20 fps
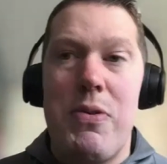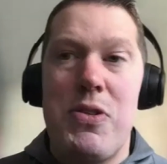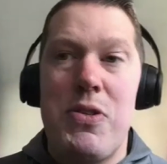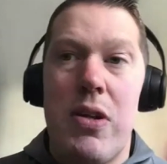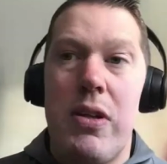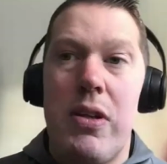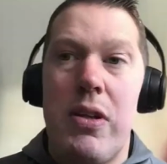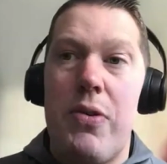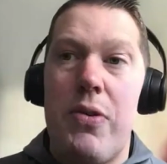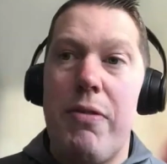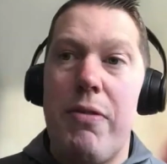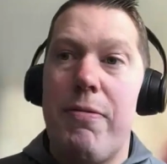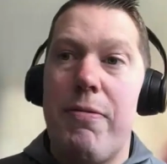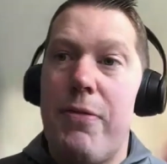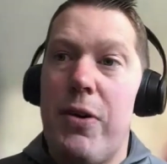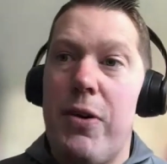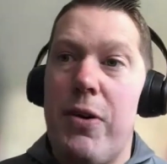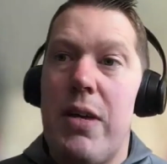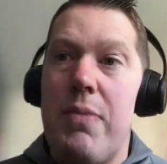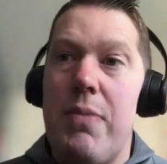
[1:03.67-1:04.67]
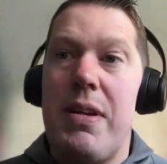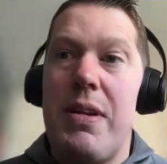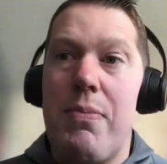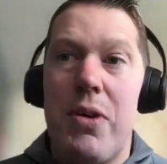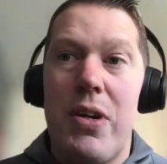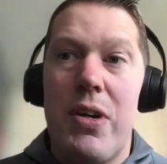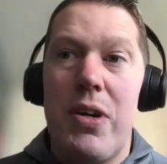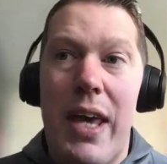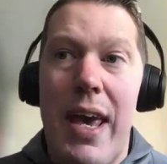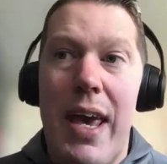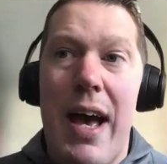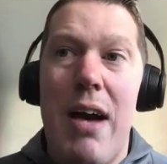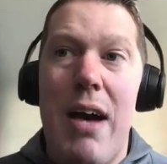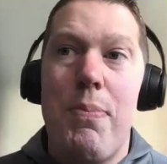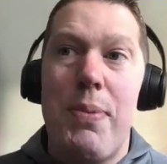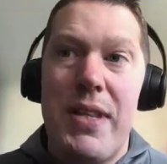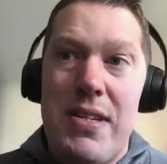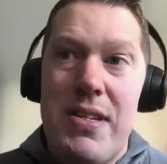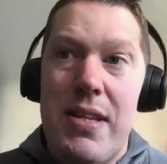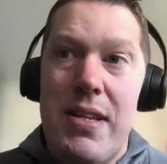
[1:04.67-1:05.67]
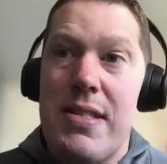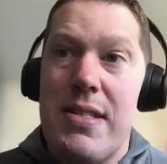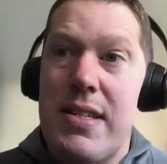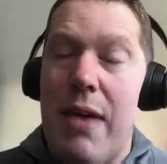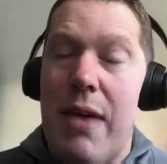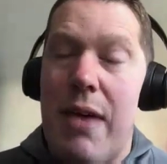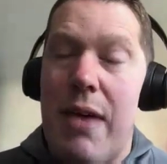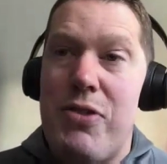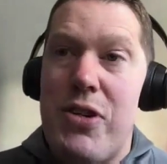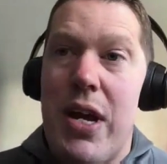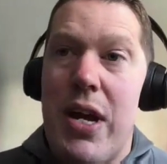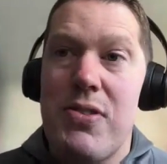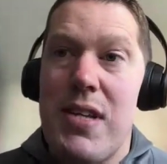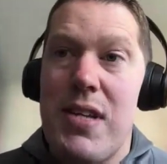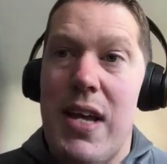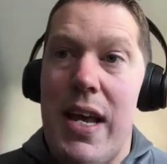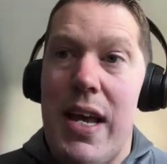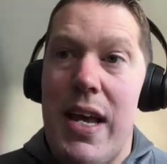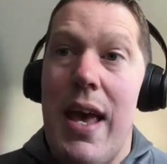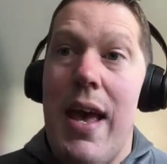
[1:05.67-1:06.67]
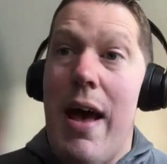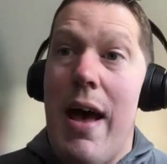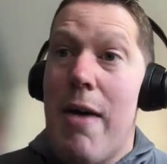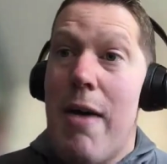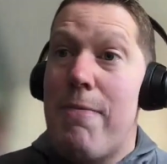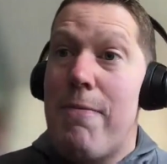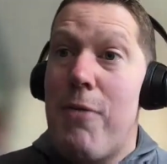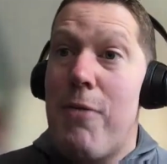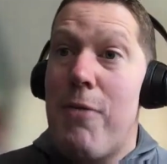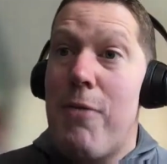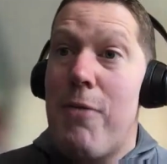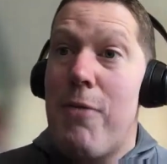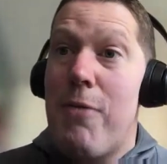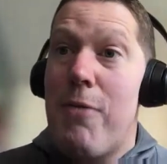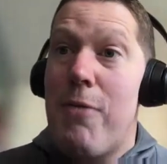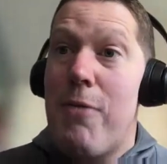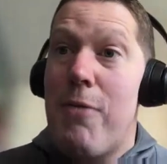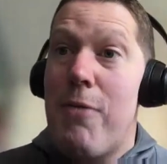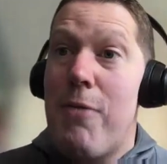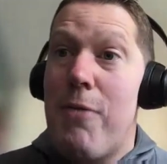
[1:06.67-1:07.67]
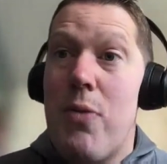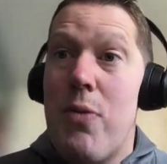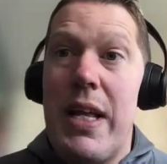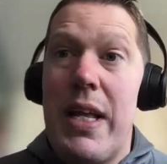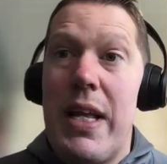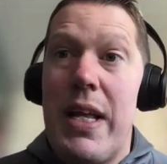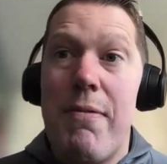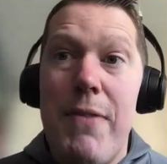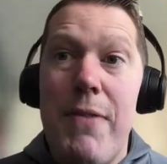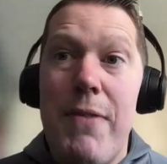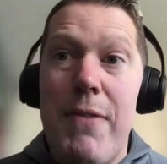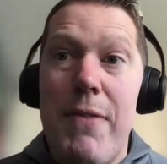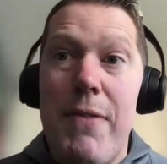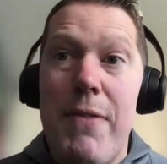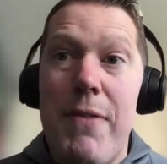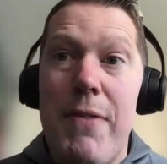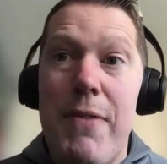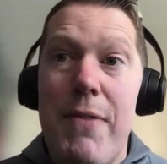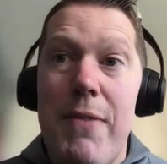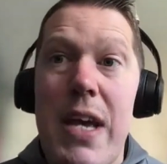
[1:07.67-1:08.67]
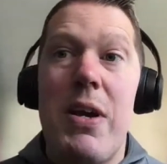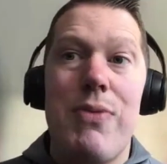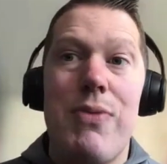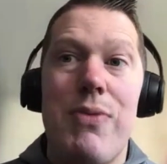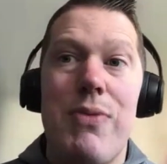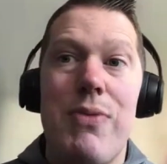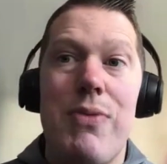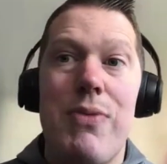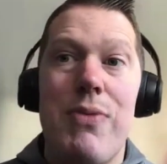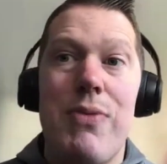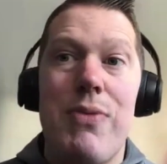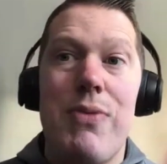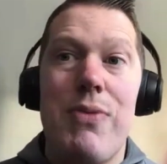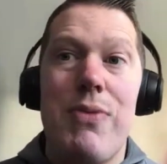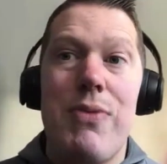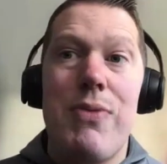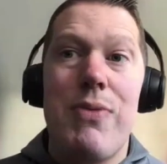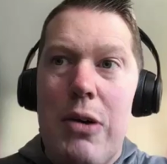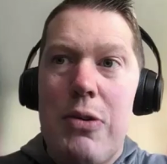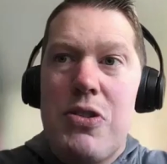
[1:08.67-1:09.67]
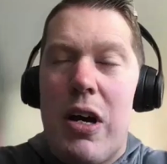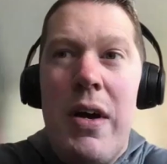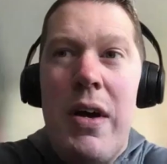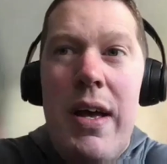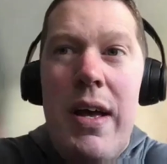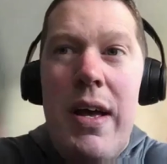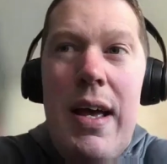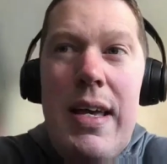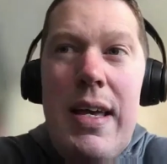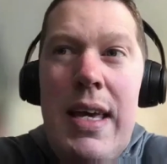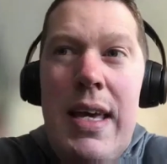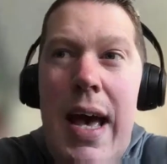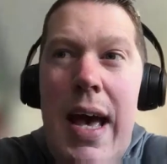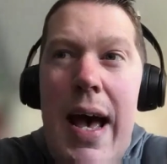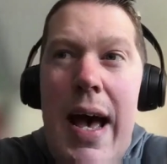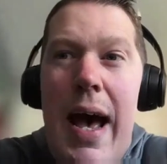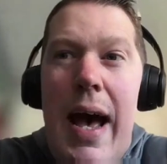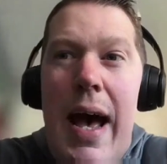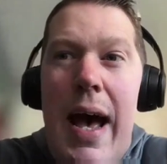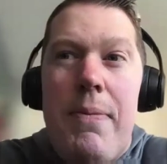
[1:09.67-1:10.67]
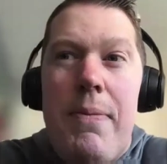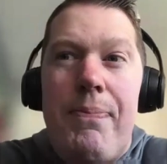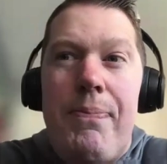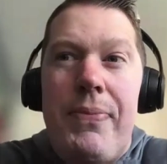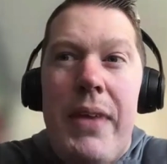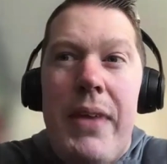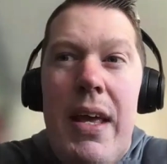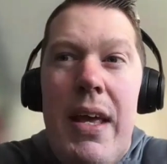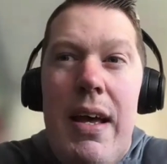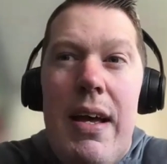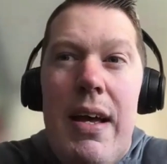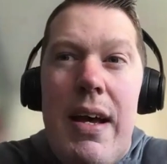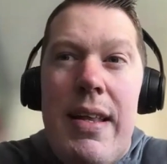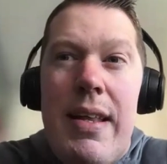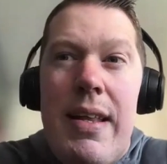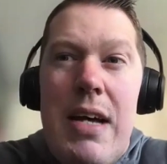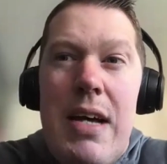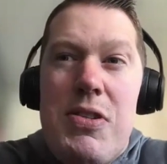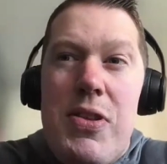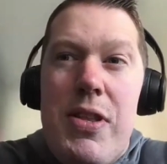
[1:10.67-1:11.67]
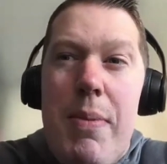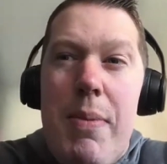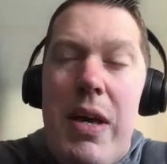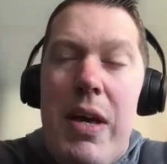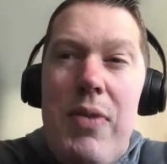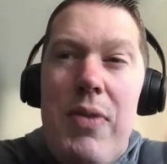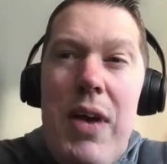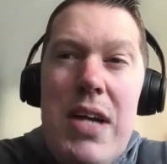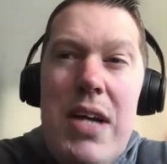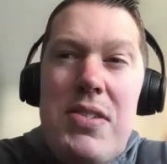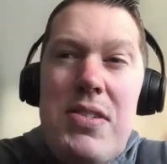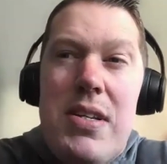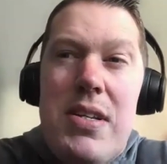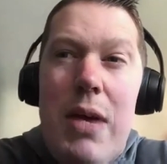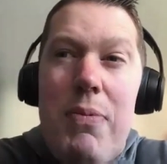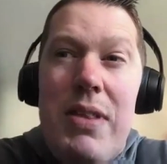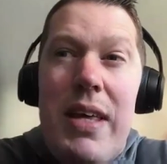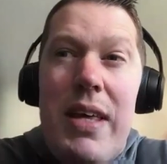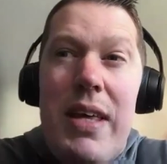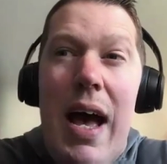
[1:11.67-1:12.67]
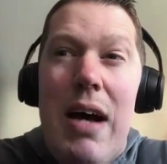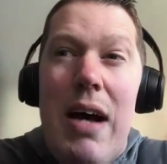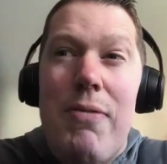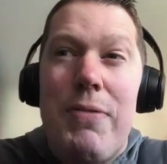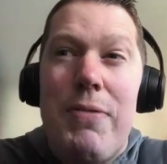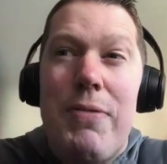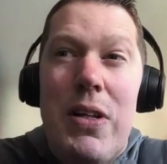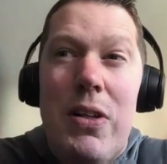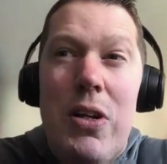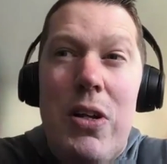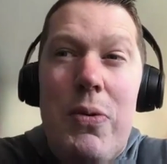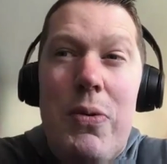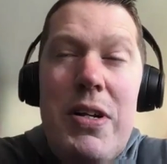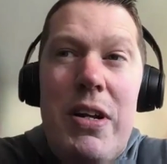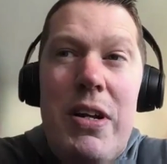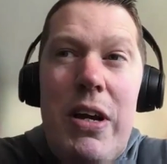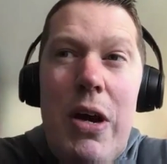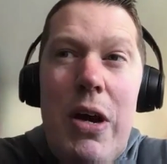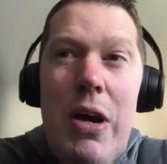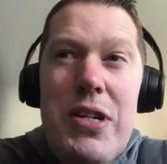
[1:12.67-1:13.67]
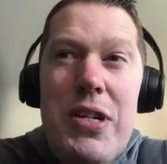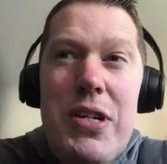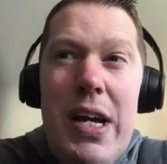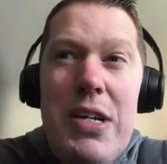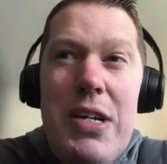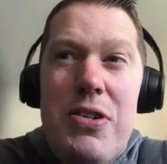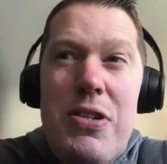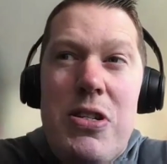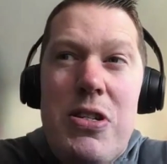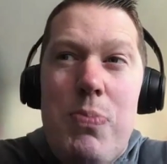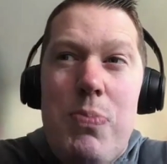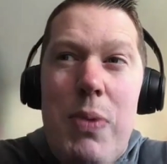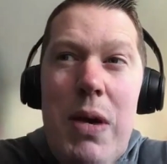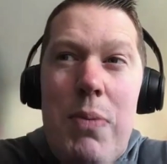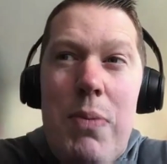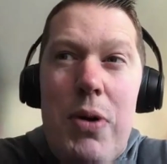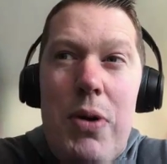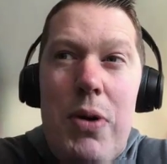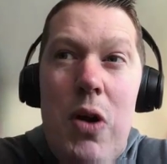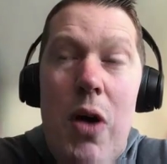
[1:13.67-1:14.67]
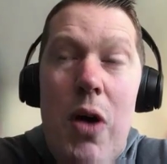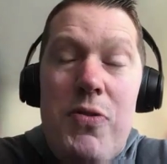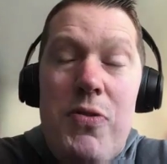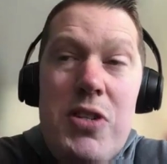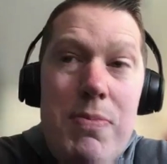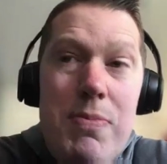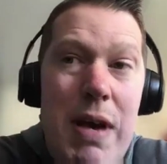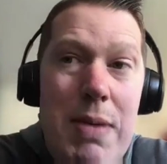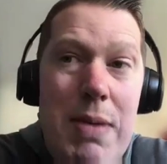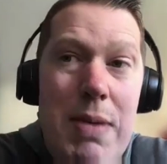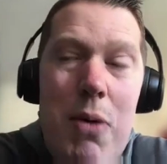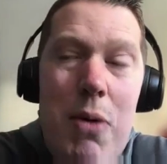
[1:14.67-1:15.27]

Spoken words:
Remember, he was on loan at Fulham, didn't work out, but decided to give Chelsea a £4 million fee because of how it didn't work out. So, yeah. And that was on the back of yesterday with Calvert-Lewin negotiations being broke off.